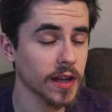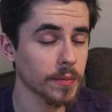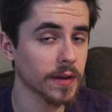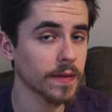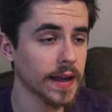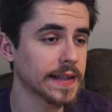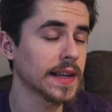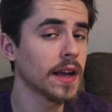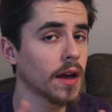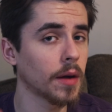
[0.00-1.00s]
at my face,
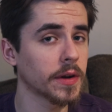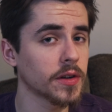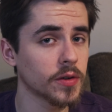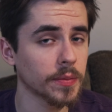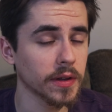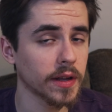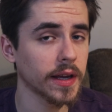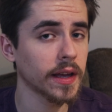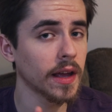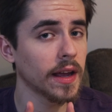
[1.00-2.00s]
make sure you drop a
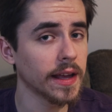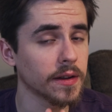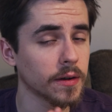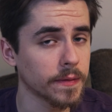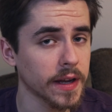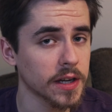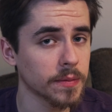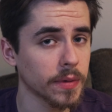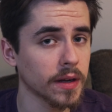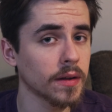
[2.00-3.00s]
like, hit the
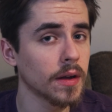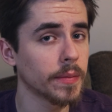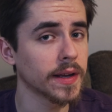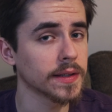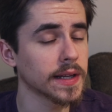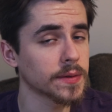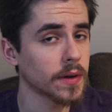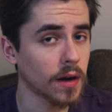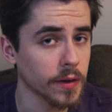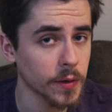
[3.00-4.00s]
notification bell, because that's
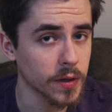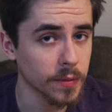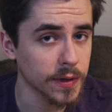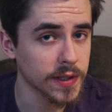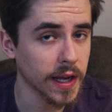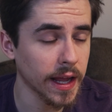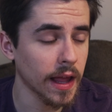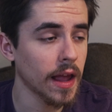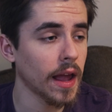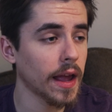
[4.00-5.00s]
what all YouTubers say,
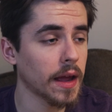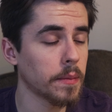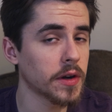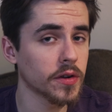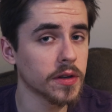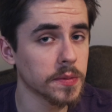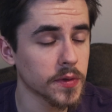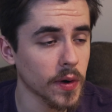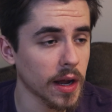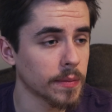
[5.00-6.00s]
and make sure you
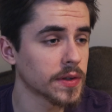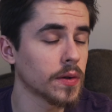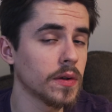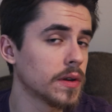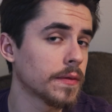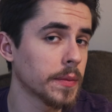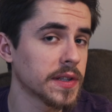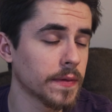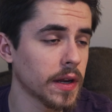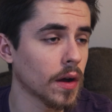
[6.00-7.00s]
subscribe so you never
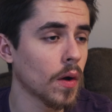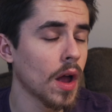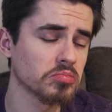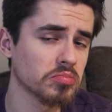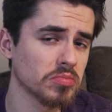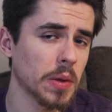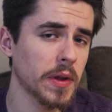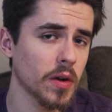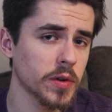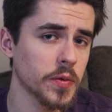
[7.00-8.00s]
miss a video. Let me
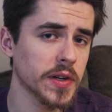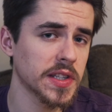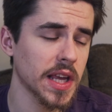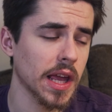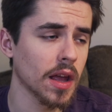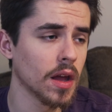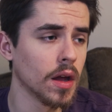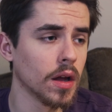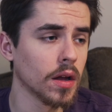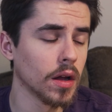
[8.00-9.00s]
know what you want to see.
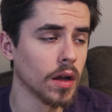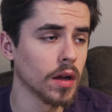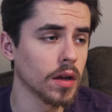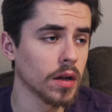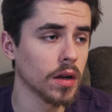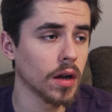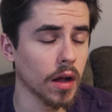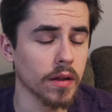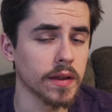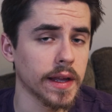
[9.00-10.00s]

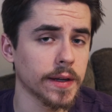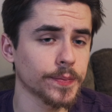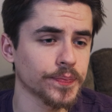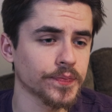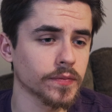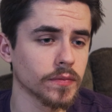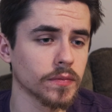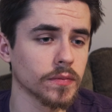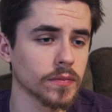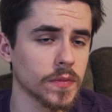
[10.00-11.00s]
Other than that,
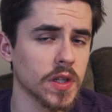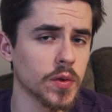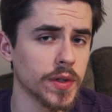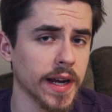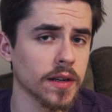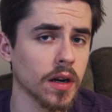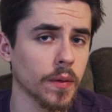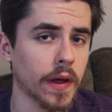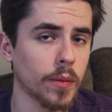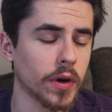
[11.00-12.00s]
this was Tech Talk
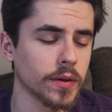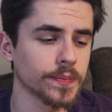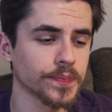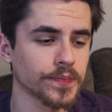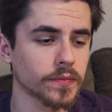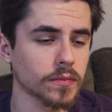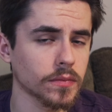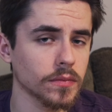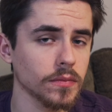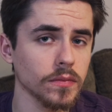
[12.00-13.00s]
with Albro.
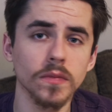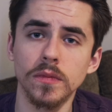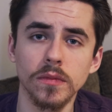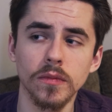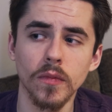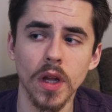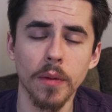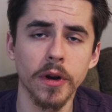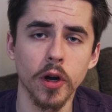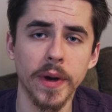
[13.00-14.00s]
I'm
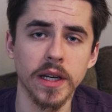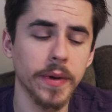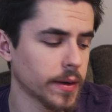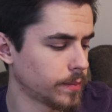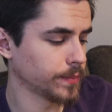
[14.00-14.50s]
gonna go back to bed.